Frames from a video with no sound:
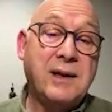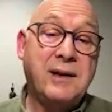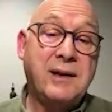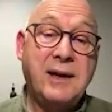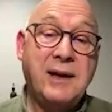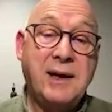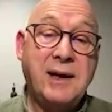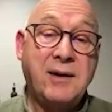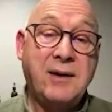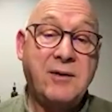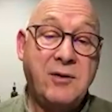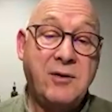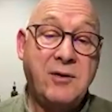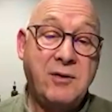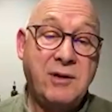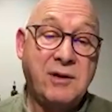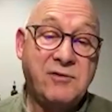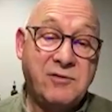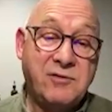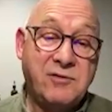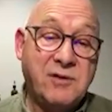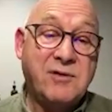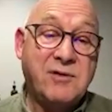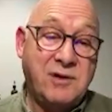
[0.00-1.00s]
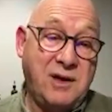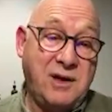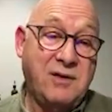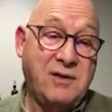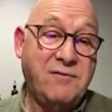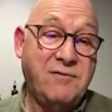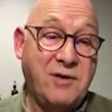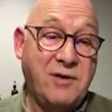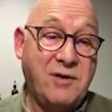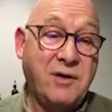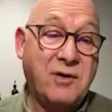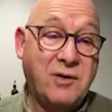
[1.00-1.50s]
and how to do that. So it's a
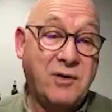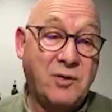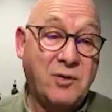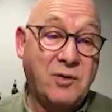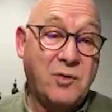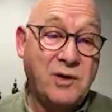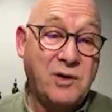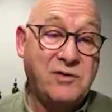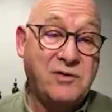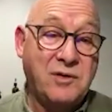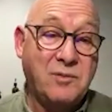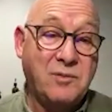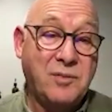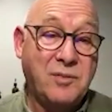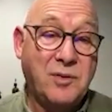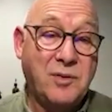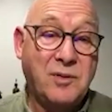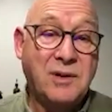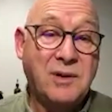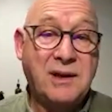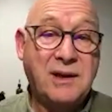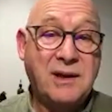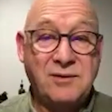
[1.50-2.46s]
very good question, Paul.